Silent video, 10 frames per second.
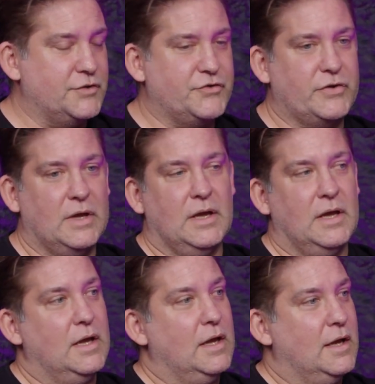Yeah, I have a friend who
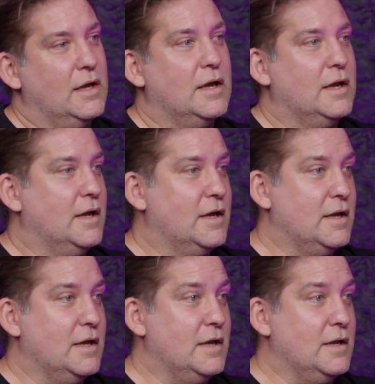goes there. It's a really
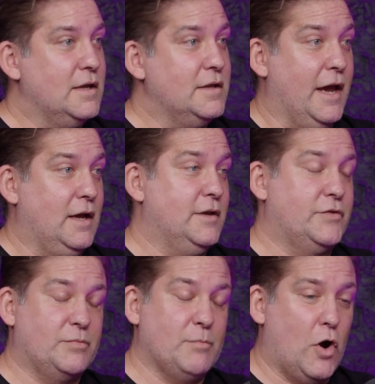small college. Yeah,
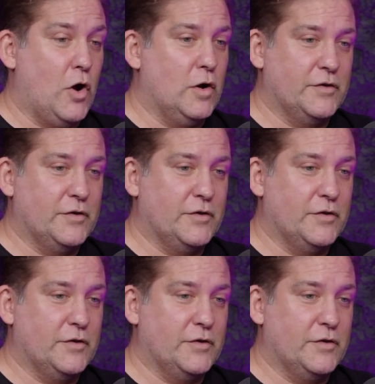it's small.